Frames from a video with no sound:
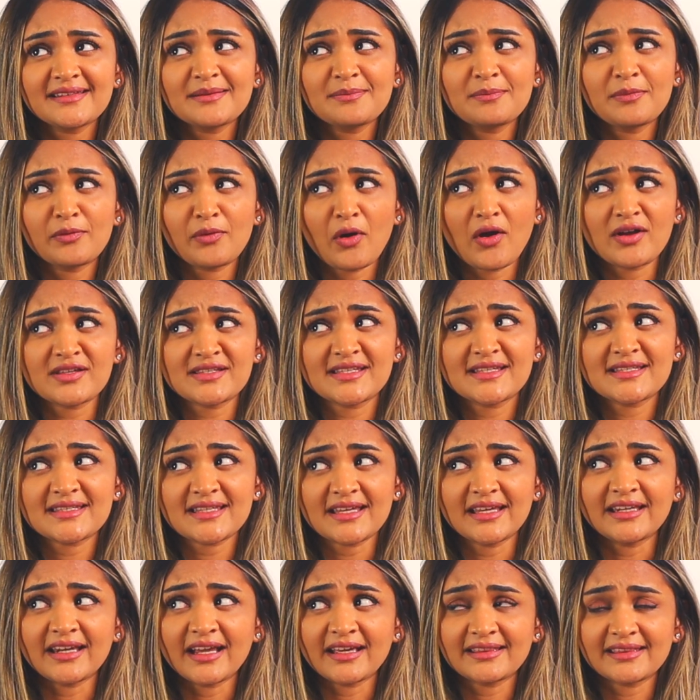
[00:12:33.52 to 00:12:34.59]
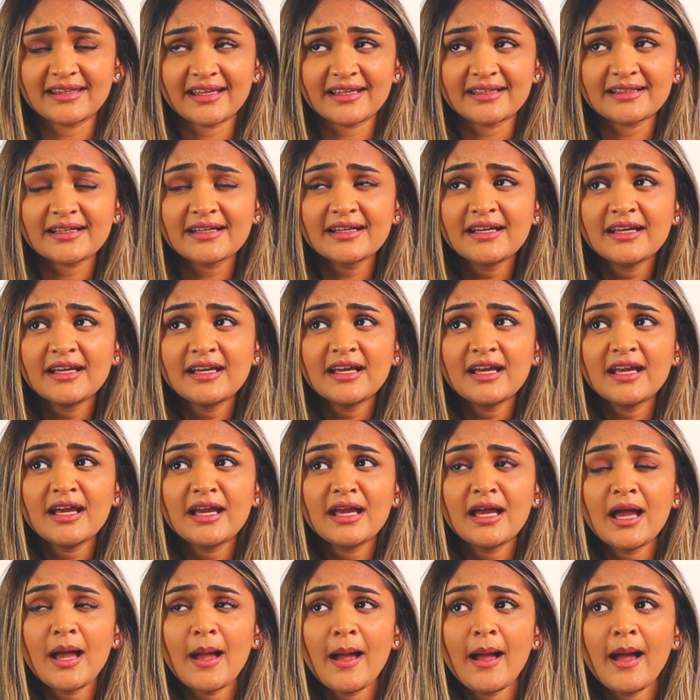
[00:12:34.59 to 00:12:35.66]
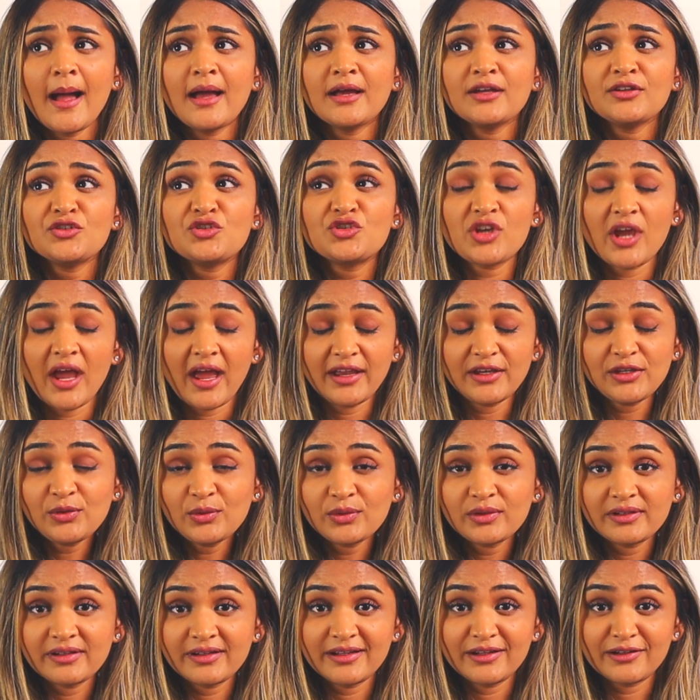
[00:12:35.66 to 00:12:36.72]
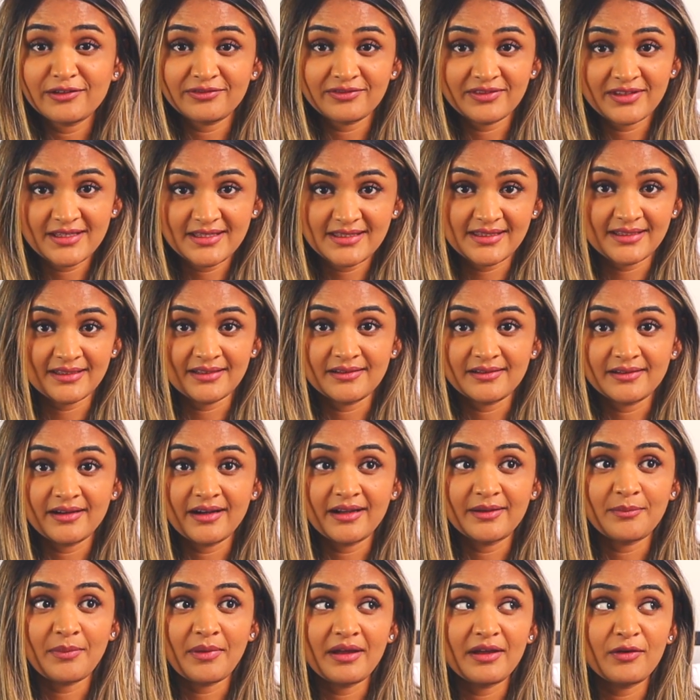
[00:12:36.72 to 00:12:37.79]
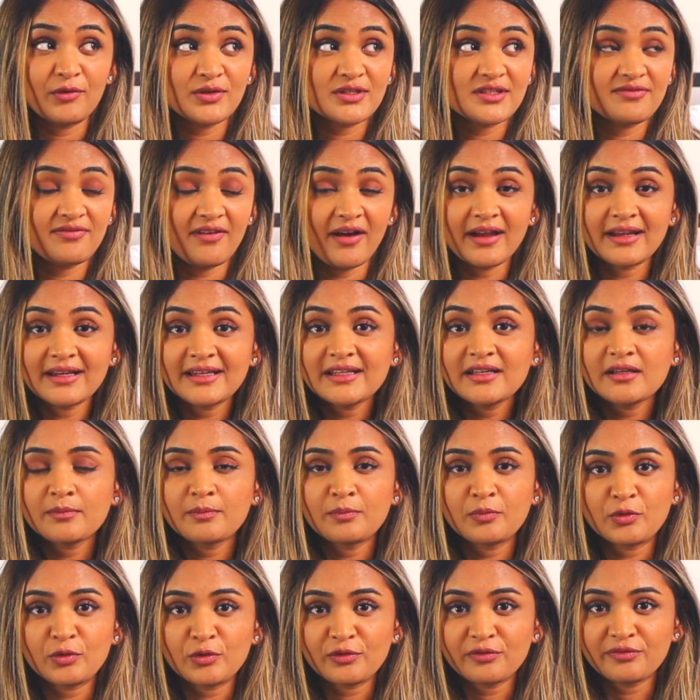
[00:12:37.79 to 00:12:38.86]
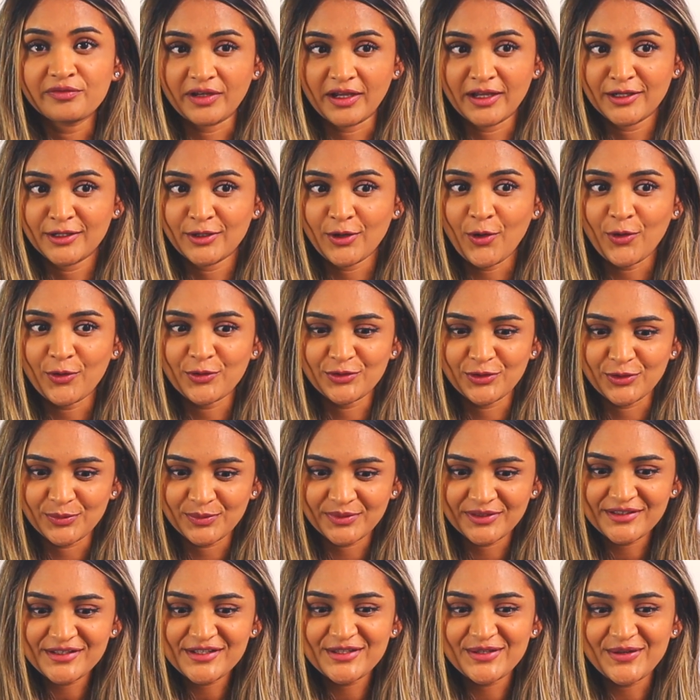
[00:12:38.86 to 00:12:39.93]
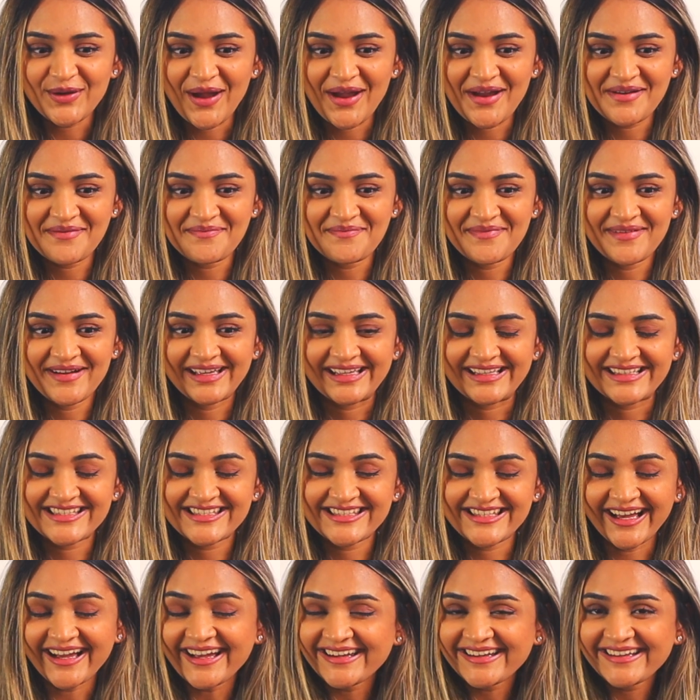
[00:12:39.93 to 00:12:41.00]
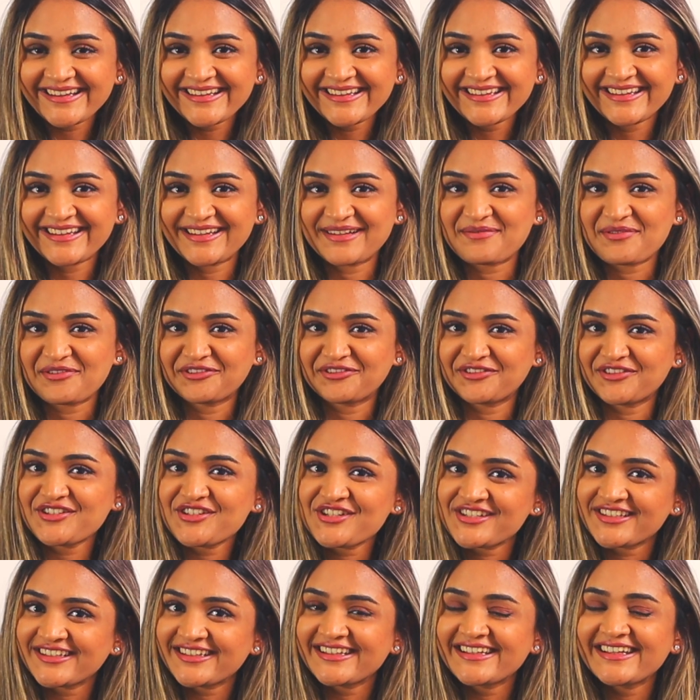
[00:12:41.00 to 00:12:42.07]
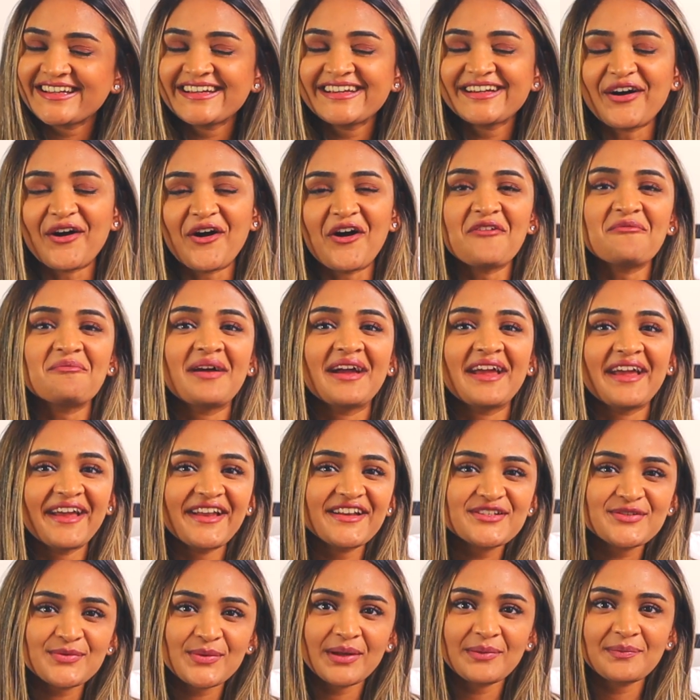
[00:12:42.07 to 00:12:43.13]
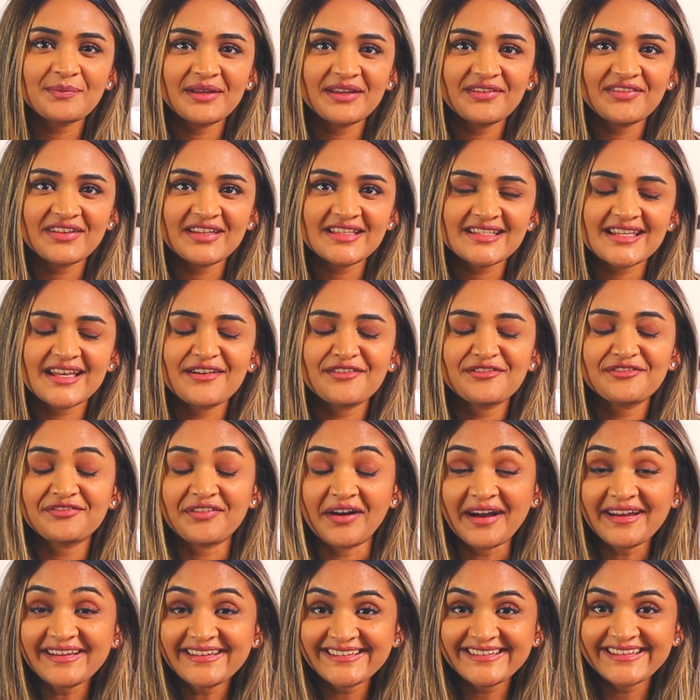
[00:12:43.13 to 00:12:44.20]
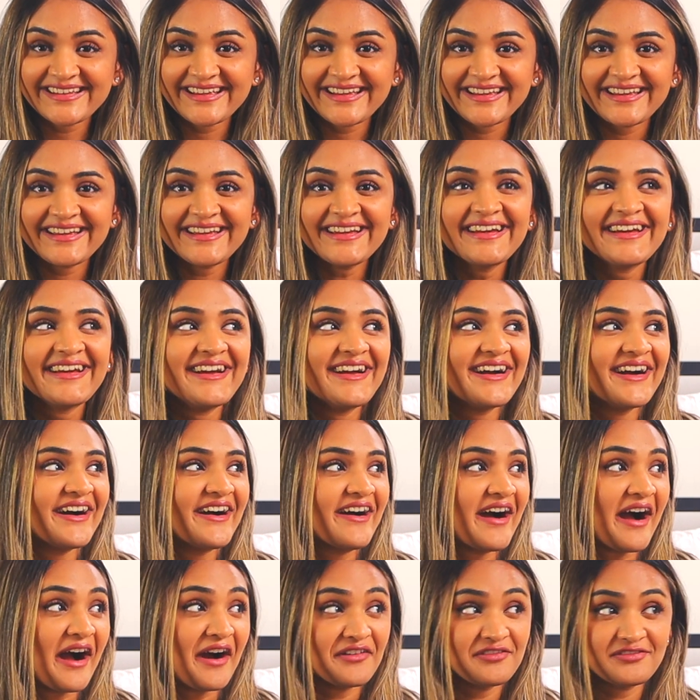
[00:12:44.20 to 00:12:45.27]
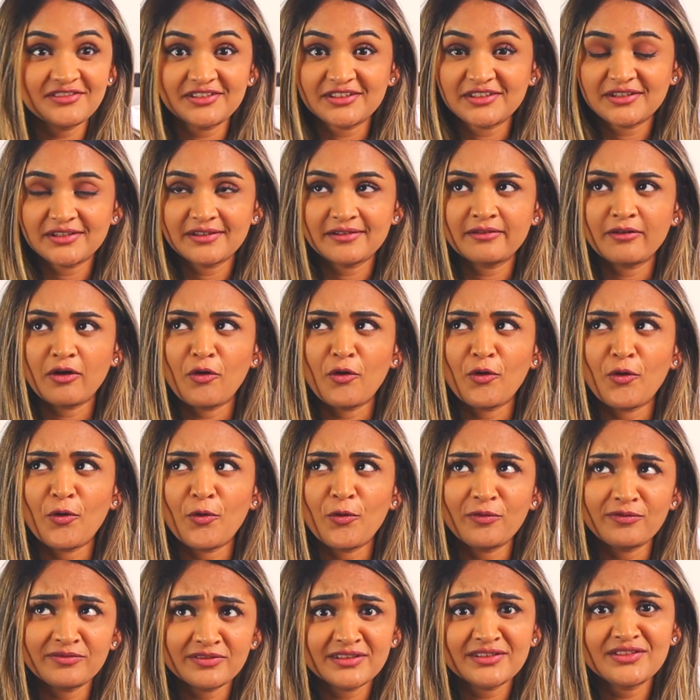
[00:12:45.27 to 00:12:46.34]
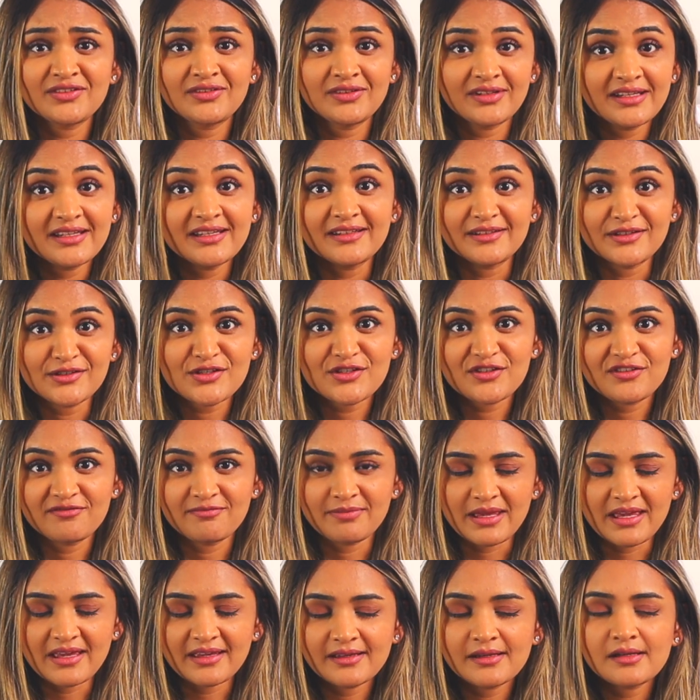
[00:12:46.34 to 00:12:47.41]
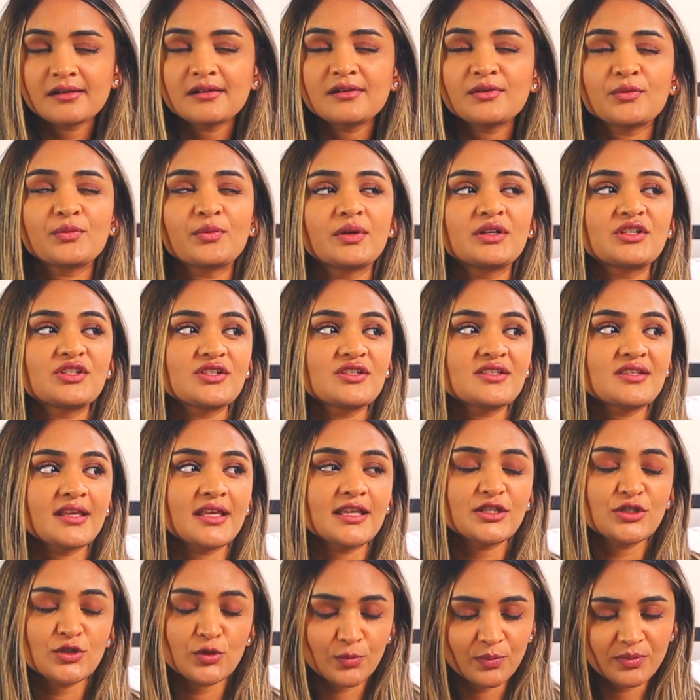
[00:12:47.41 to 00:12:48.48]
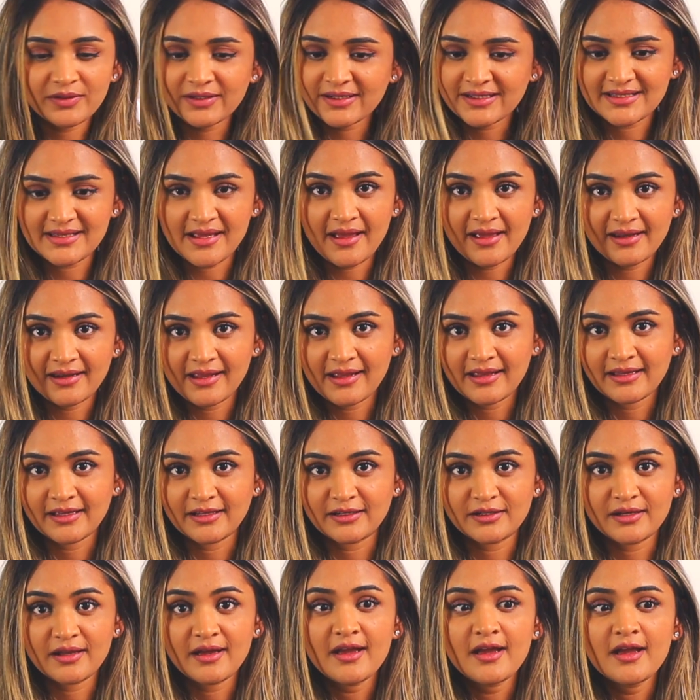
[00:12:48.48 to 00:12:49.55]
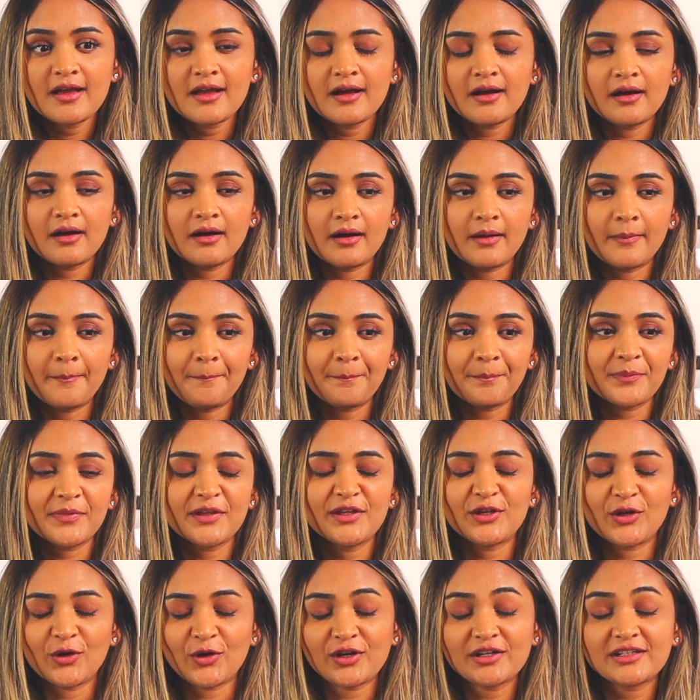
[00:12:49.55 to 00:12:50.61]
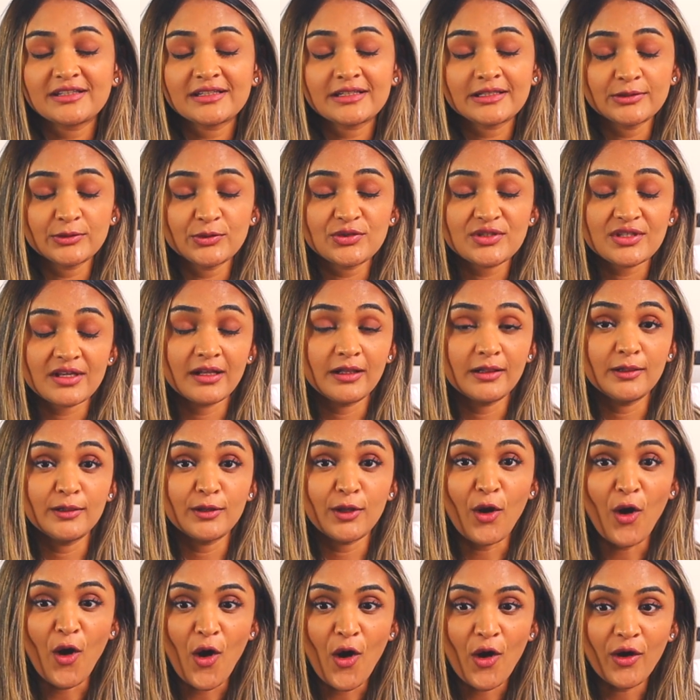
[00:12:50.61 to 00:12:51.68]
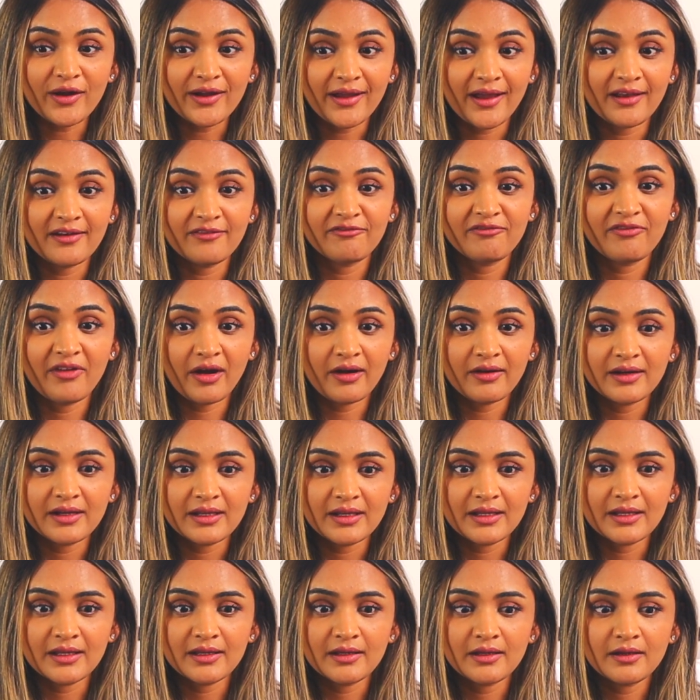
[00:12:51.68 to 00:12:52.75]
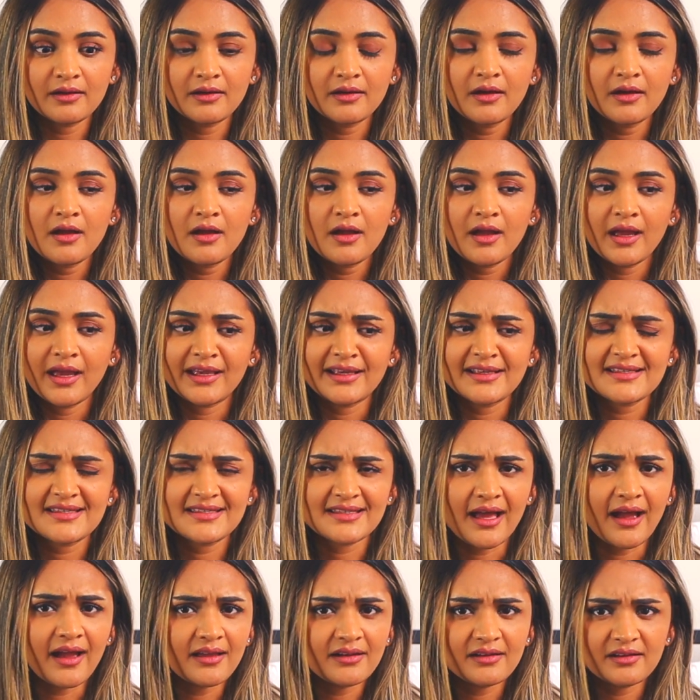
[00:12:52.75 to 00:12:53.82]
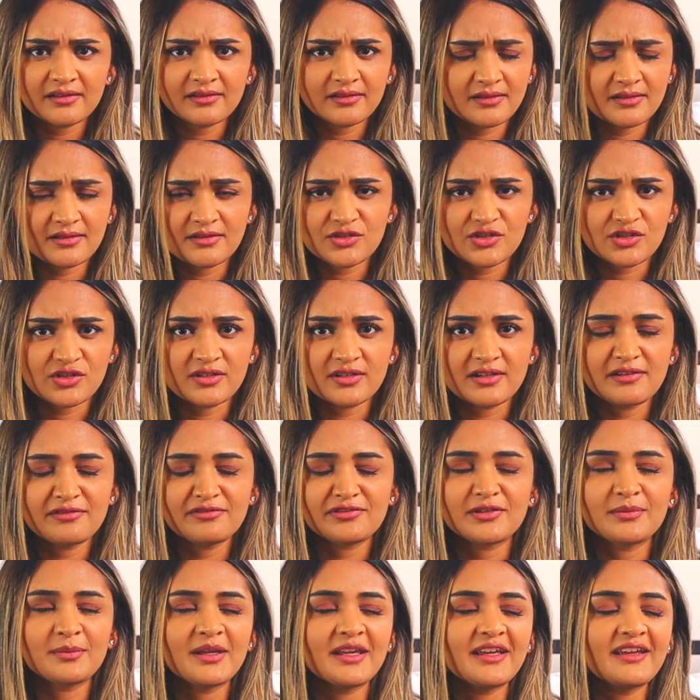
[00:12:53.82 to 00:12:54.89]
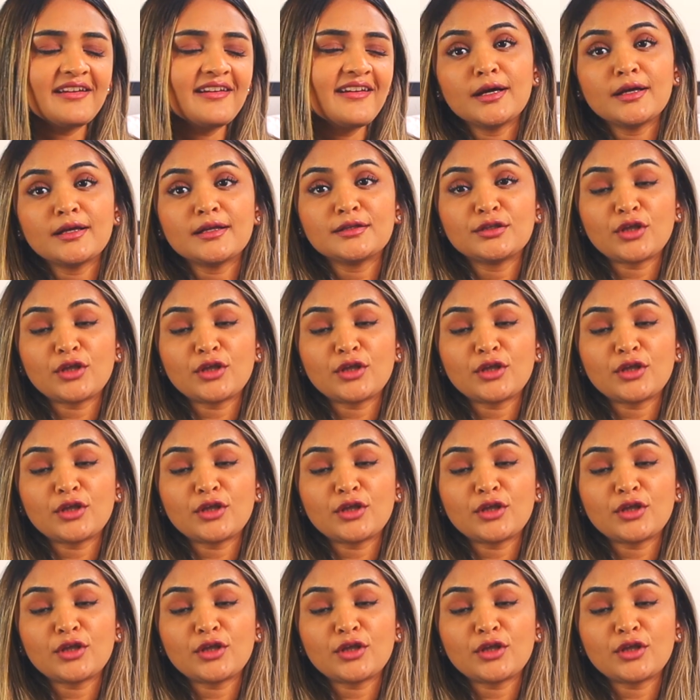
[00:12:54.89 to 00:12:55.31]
the process in, I think, January of this year, and it was finally approved in October. So I'm excited, and I'm officially on my H1B visa finally, after over 3 years of being here, which is super exciting, and concludes a long and very anxiety-ridden journey for me.